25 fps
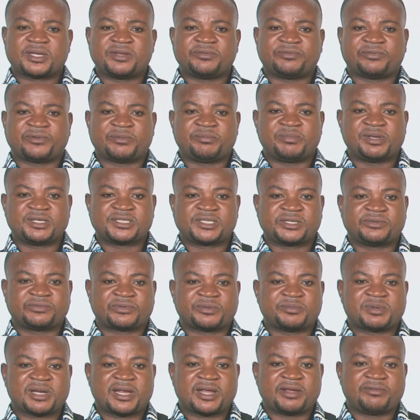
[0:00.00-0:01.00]
information
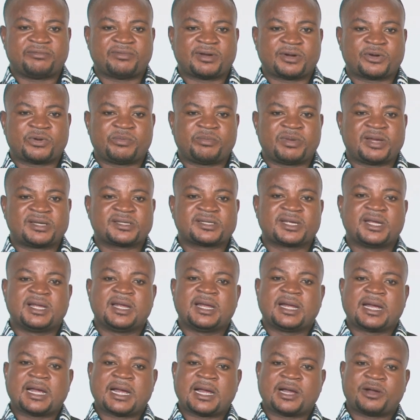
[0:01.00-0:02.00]
from the environment,
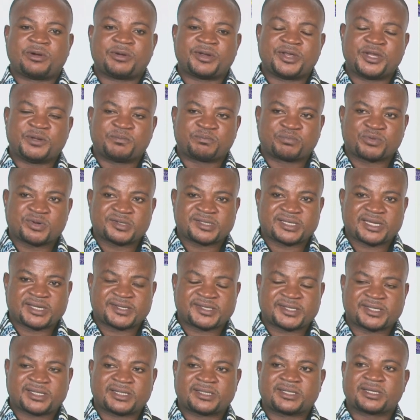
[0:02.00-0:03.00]
how it
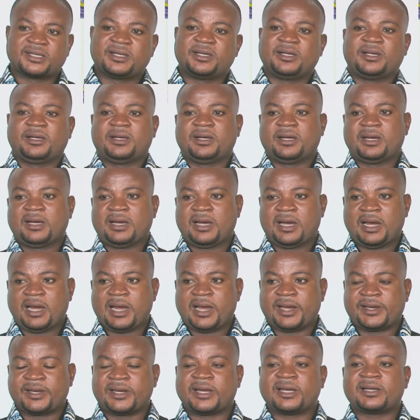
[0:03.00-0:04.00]
processes it,
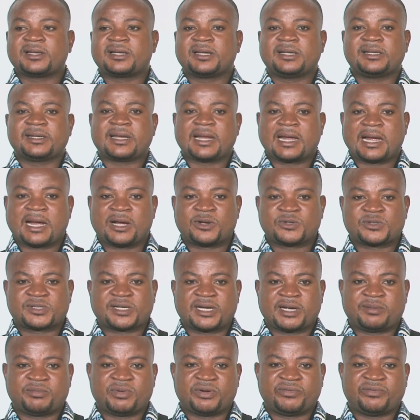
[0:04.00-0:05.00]
and then the
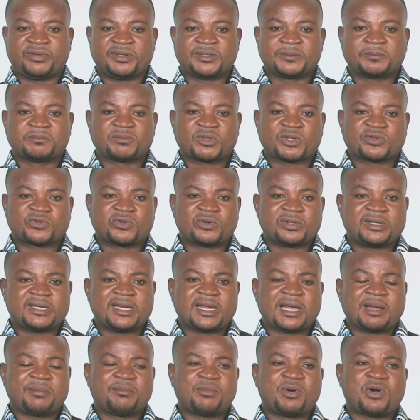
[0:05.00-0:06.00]
outcome of it. So they
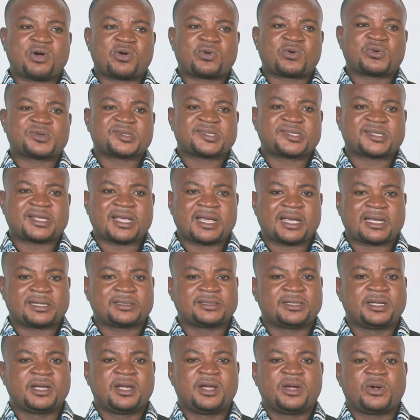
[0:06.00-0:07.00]
are more
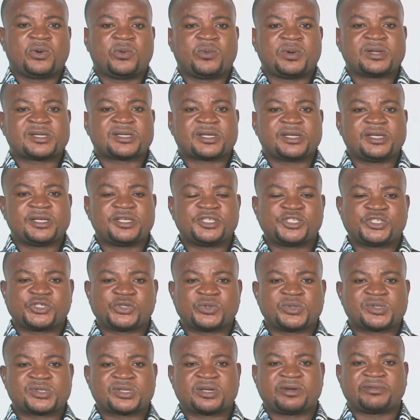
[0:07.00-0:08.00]
concerned with
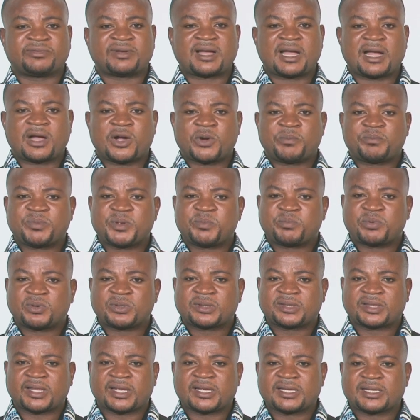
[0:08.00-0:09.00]
issues of how people
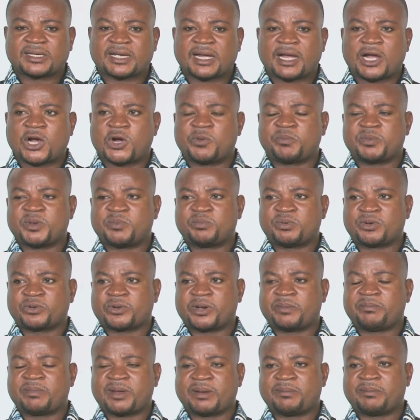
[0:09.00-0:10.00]
think, how people
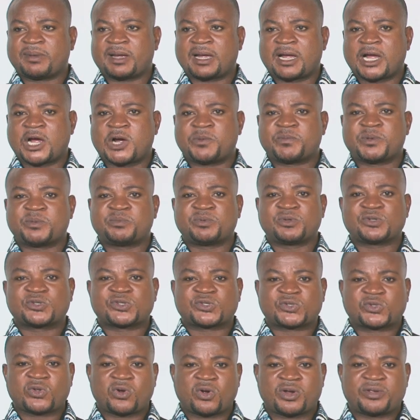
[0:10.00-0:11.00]
remember, how people
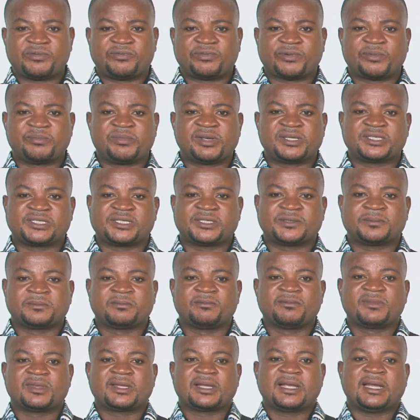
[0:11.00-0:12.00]
store information,
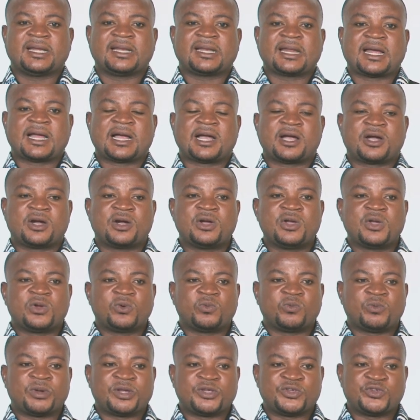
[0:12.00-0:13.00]
and how
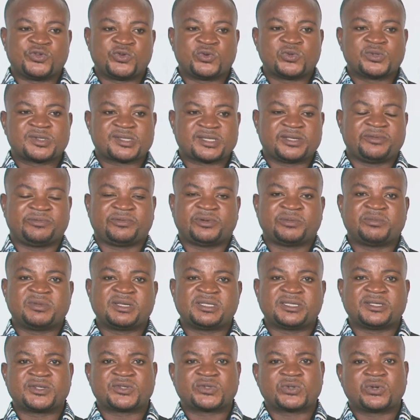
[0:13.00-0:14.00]
we use
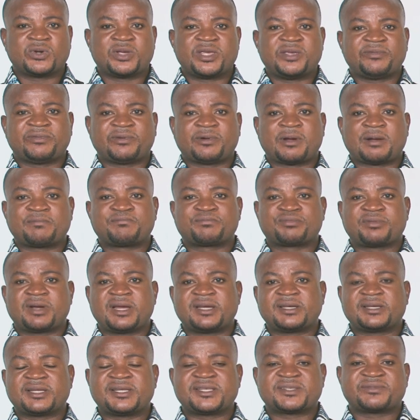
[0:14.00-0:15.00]
information. So if our
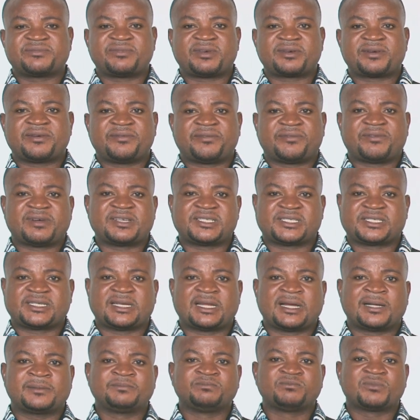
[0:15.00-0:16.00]
brain is very
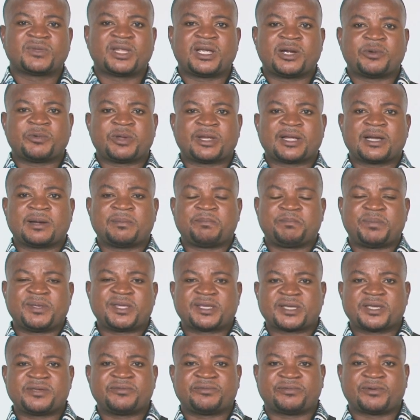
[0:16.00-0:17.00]
functional and we can
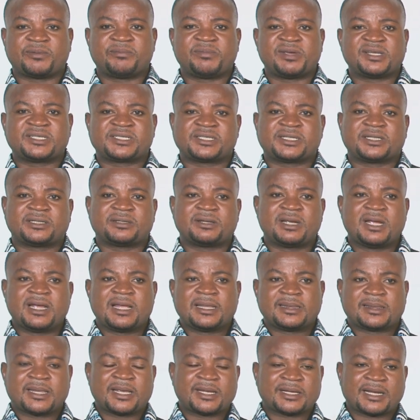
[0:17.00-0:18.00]
pick information,
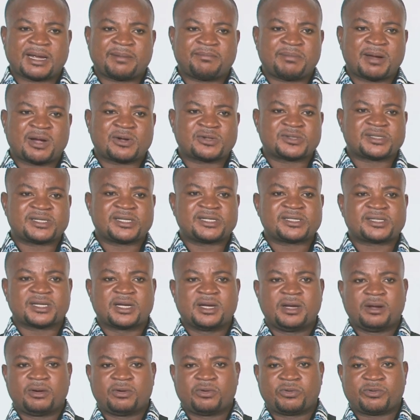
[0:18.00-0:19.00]
think about it,
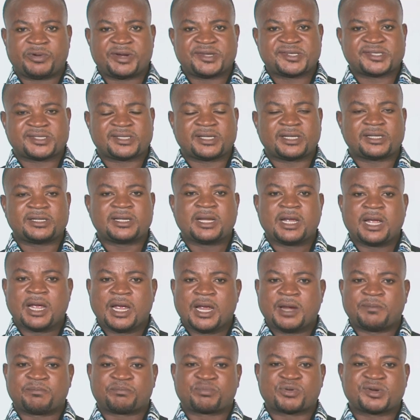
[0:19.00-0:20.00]
reason,
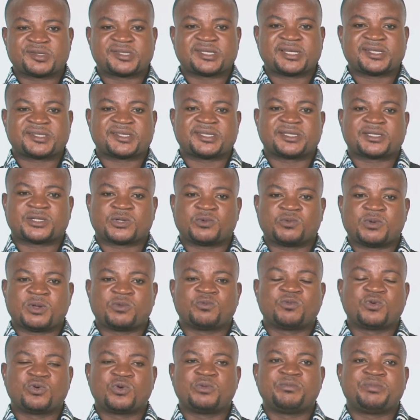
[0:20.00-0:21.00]
and process it, we
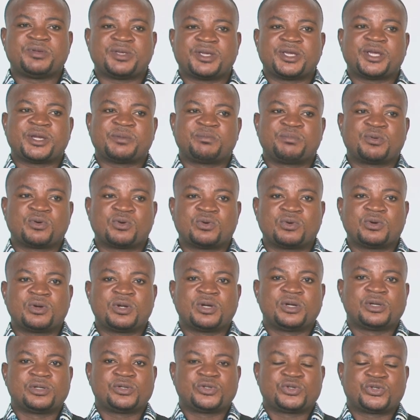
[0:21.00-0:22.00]
will be able
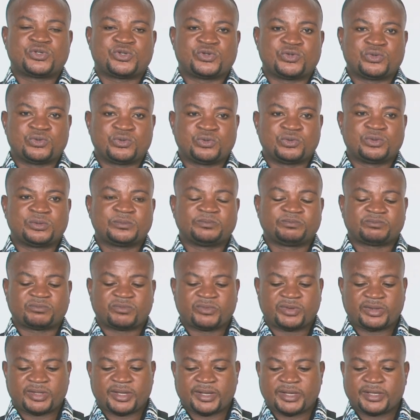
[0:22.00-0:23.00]
to
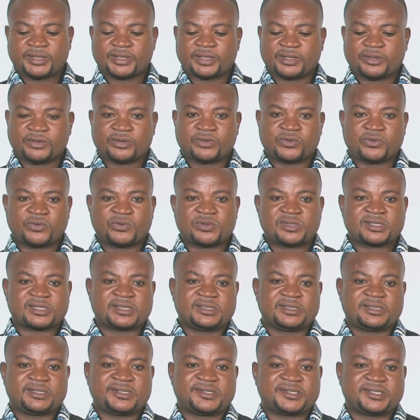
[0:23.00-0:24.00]
take good
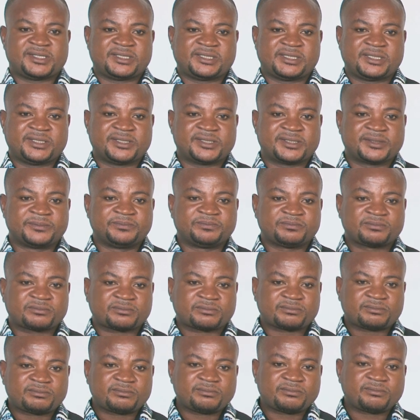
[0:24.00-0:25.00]
decisions.
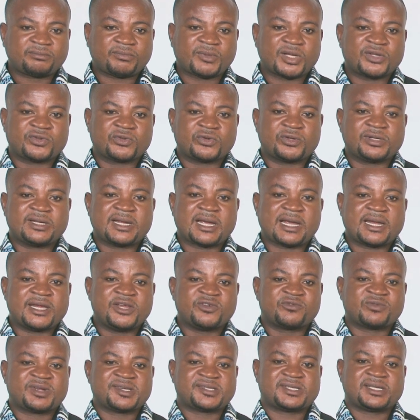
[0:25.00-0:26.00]
So they are
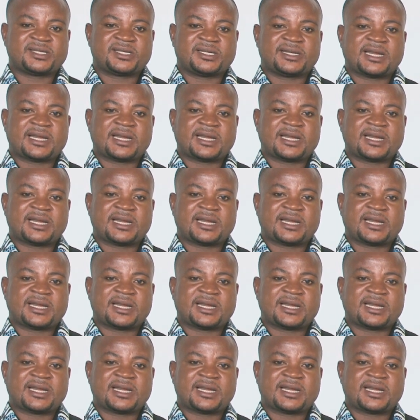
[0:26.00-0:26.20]
interested in